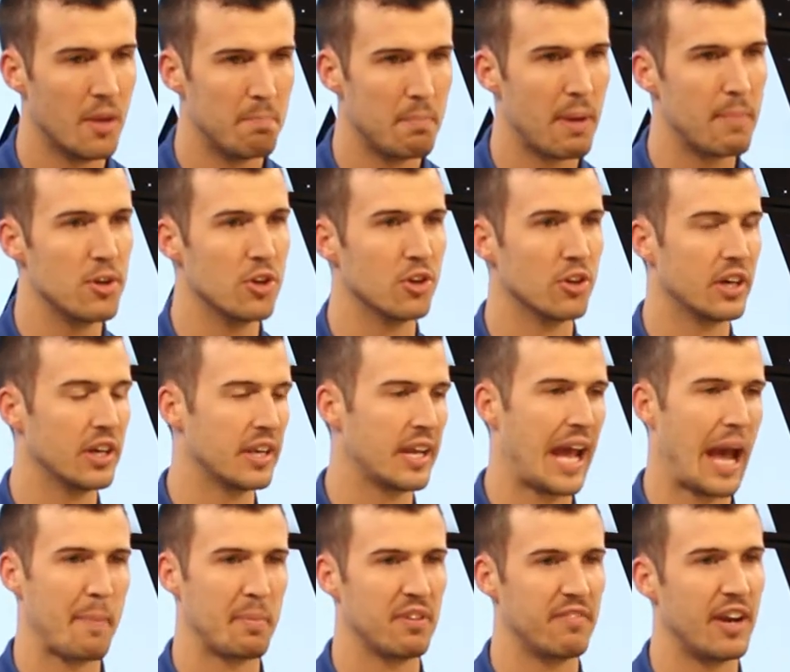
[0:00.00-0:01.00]
Maybe you're a
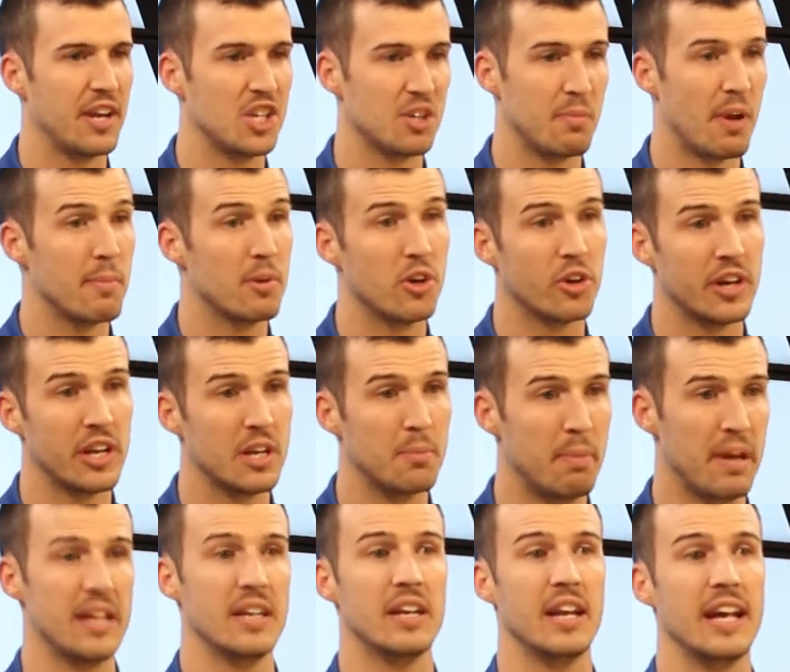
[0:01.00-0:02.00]
captive agent. Maybe you're an
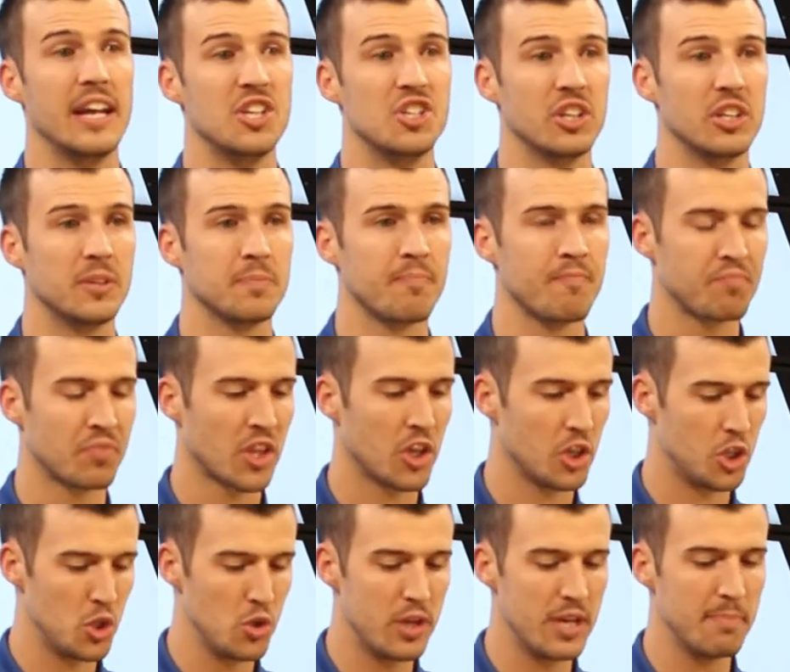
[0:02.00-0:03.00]
independent agent.
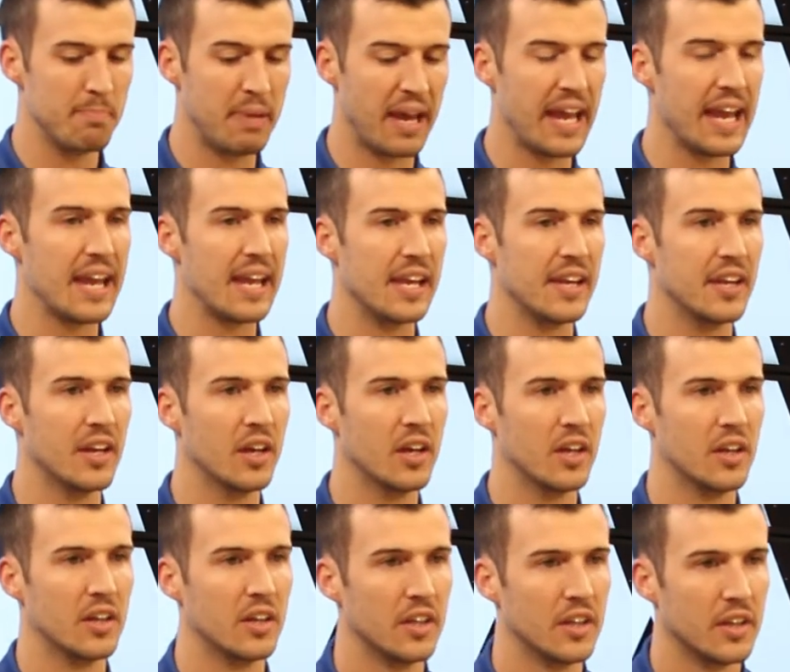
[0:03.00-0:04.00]
You get paid
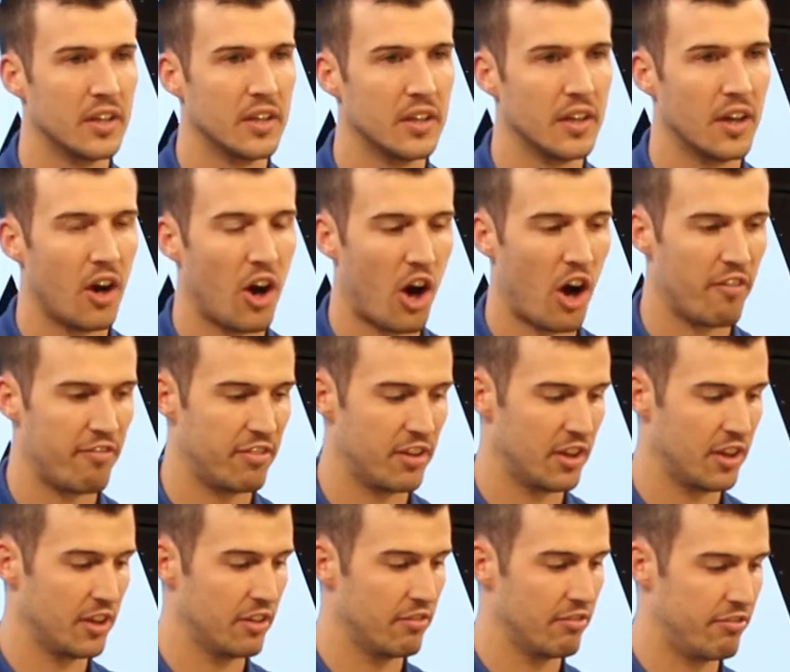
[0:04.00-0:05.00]
off
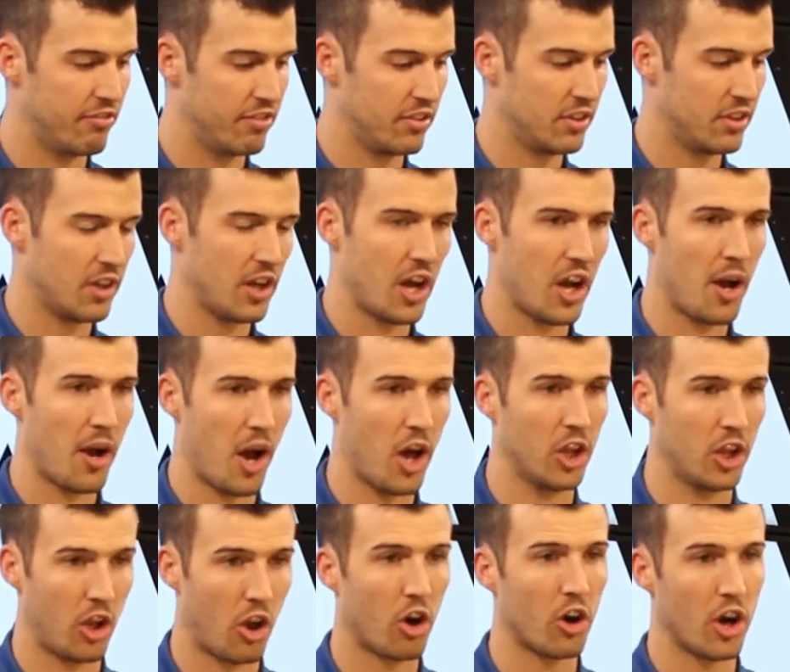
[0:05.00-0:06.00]
of a
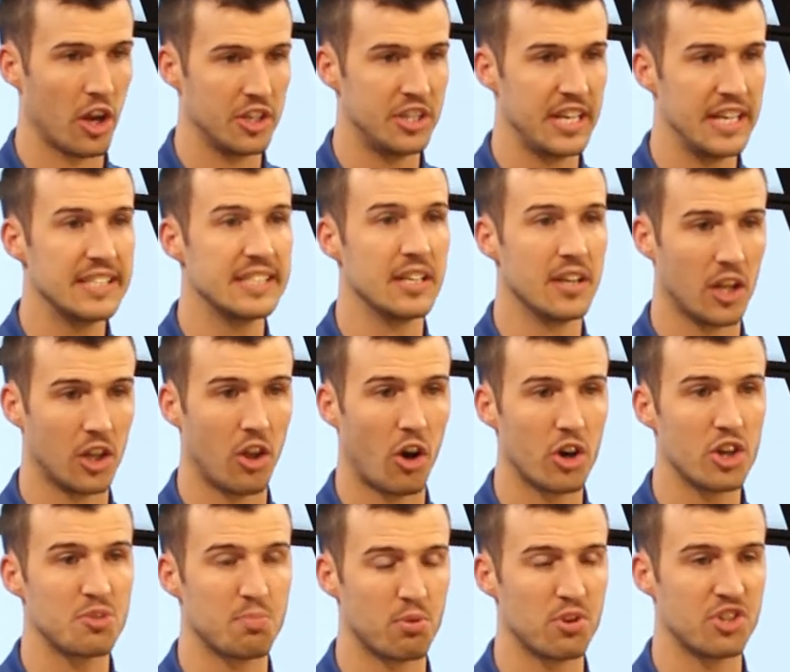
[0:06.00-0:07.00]

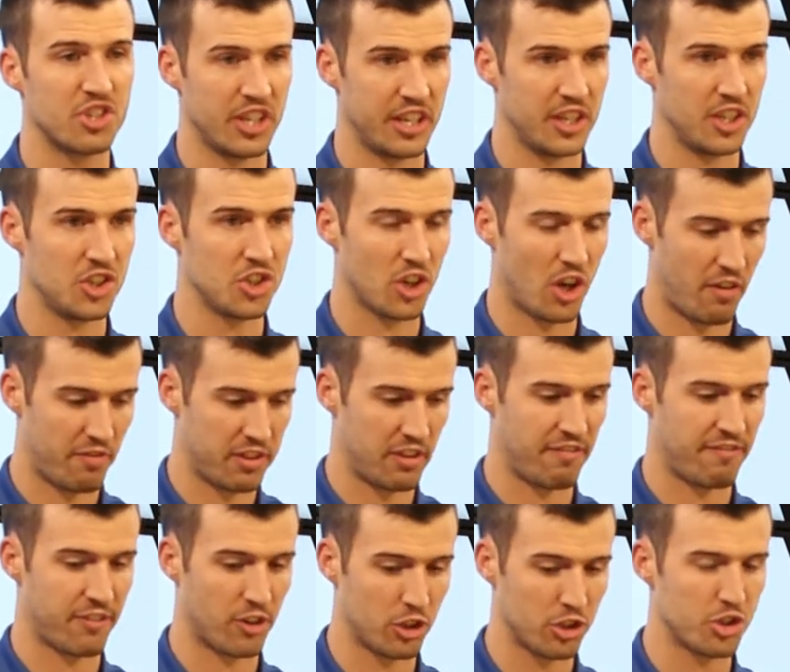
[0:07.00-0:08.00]
large percentage off the
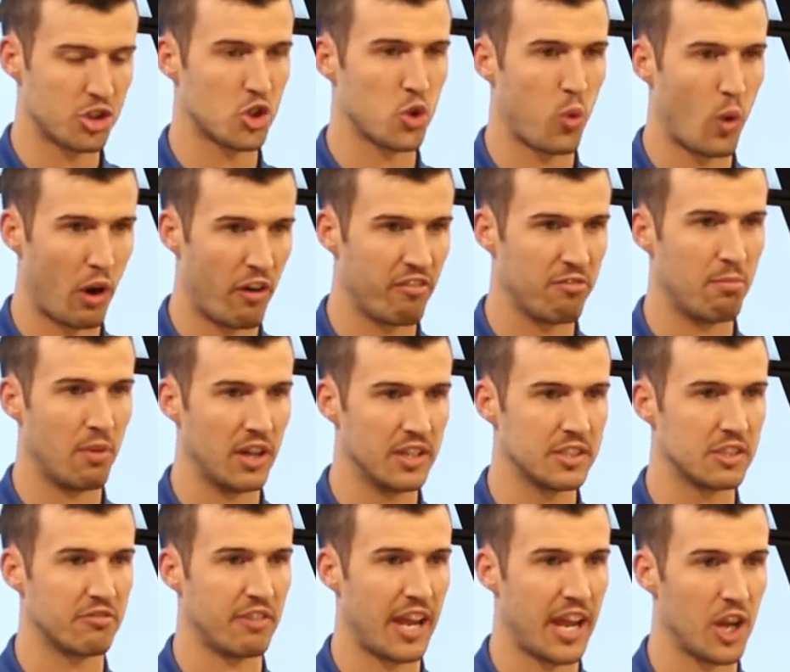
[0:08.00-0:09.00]
first 12
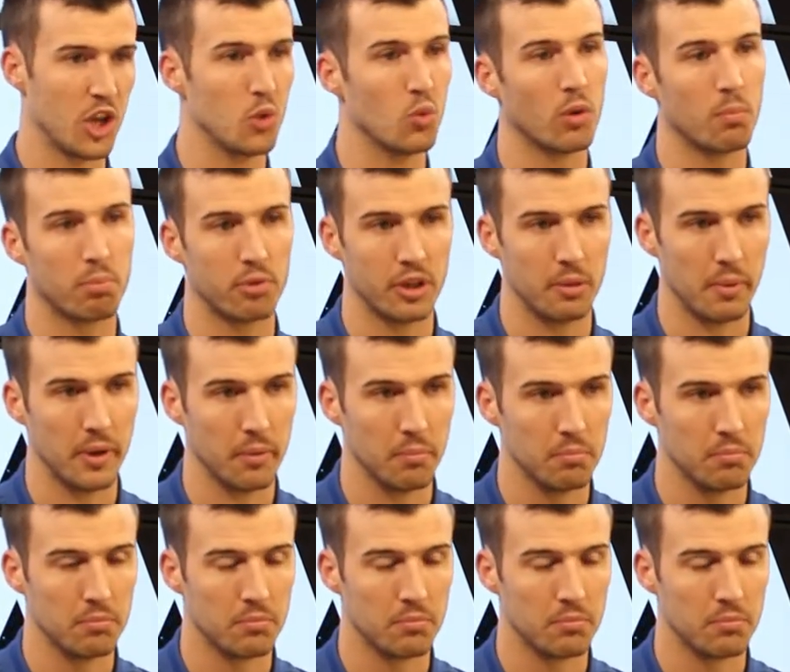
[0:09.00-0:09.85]
months of annual premium.